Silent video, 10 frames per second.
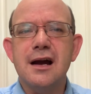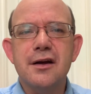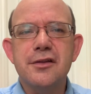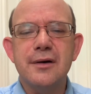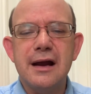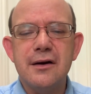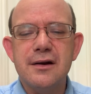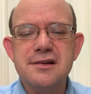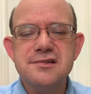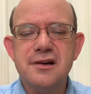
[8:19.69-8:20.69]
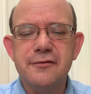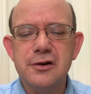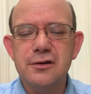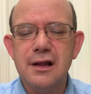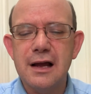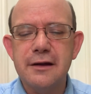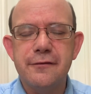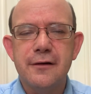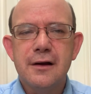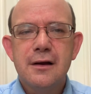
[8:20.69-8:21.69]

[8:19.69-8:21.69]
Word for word: Are there areas of your life